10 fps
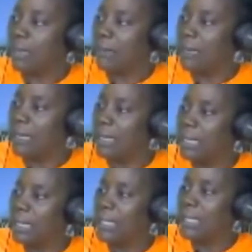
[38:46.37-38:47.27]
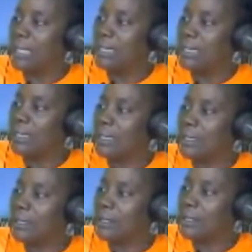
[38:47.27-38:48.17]
That's still the plan, but
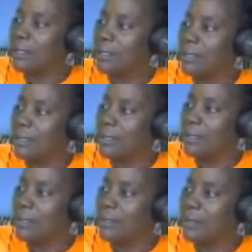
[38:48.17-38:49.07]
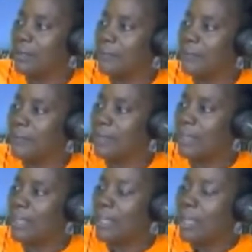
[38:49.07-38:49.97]
it's just
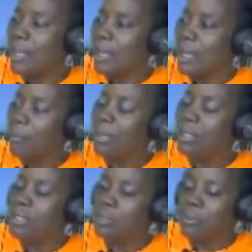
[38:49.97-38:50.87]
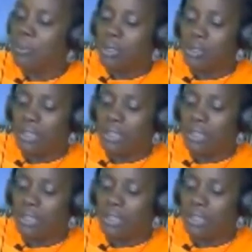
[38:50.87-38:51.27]
generally for fun. We just meet so many people.